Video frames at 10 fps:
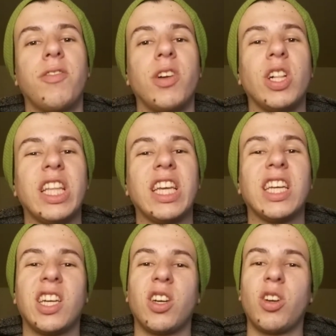felt like
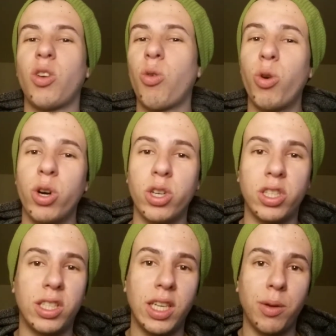a quarter
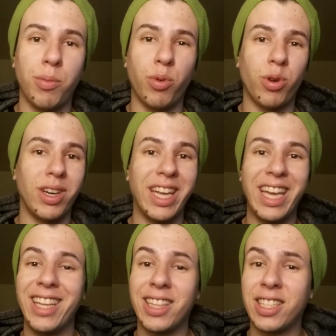step or an
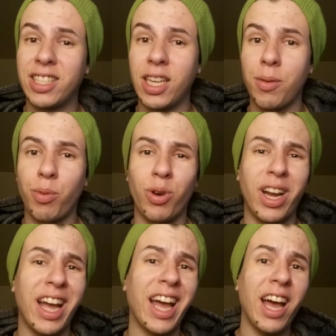eighth step or a
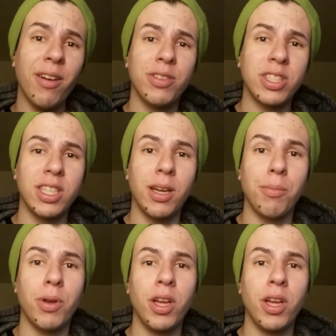half step